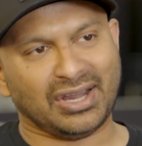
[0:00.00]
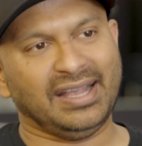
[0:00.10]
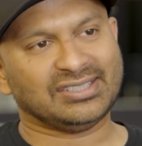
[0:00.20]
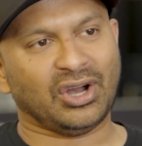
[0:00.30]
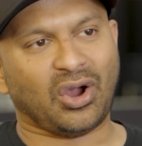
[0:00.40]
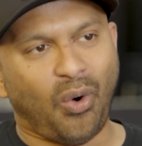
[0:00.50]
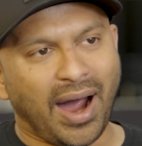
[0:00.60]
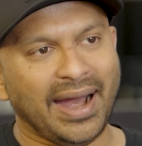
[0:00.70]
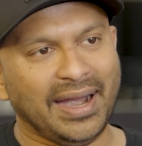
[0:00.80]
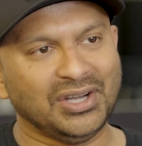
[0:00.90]
is
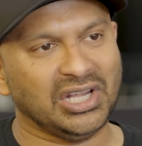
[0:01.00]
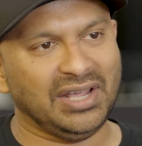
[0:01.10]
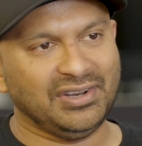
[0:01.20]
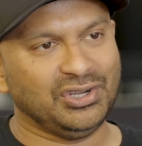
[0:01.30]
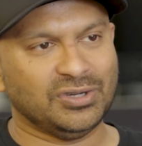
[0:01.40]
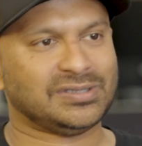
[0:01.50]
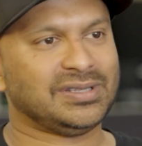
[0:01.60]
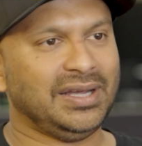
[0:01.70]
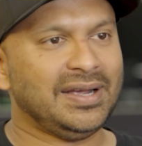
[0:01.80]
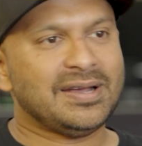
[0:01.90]
required to even use
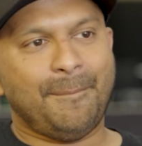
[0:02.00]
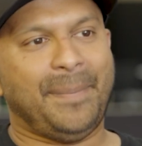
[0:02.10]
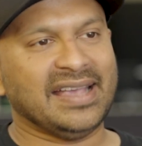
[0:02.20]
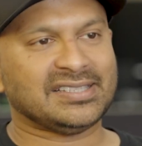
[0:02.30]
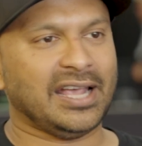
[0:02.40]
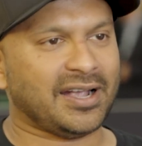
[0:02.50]
basic